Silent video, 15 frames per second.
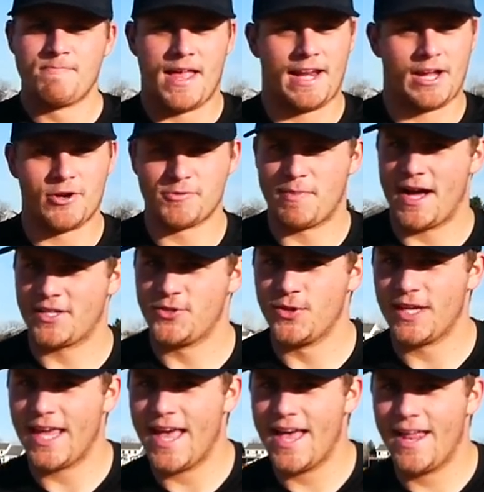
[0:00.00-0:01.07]
And it goes back to
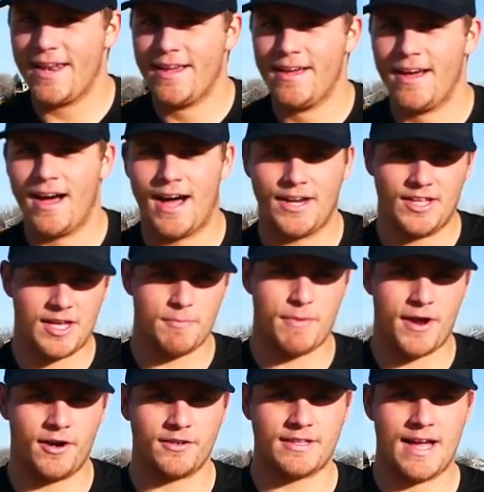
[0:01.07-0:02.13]
again, how do you get
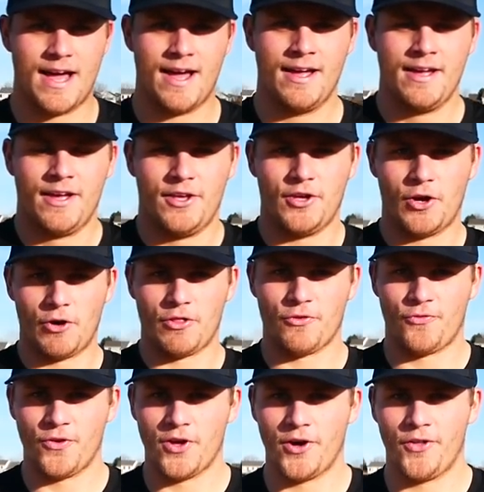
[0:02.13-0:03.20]
better at that? You go to the
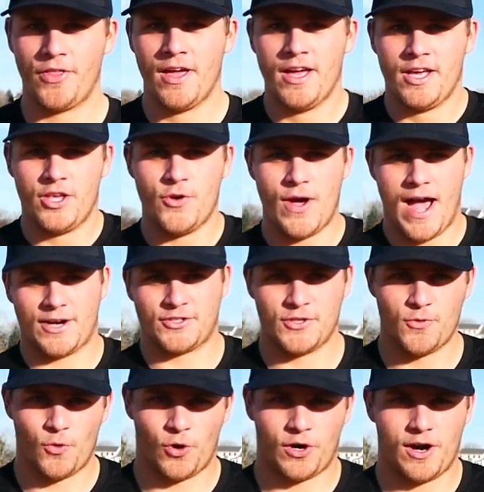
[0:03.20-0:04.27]
field, you actually
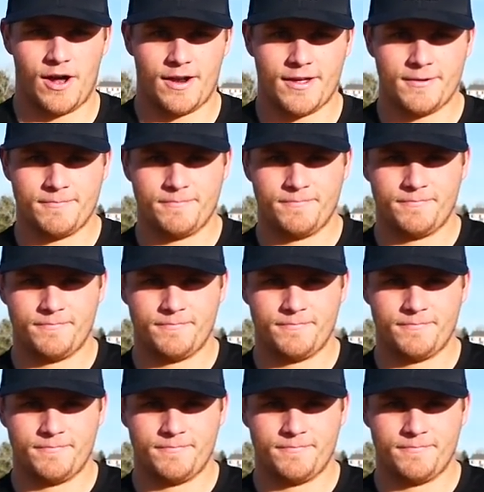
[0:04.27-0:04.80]
work on it.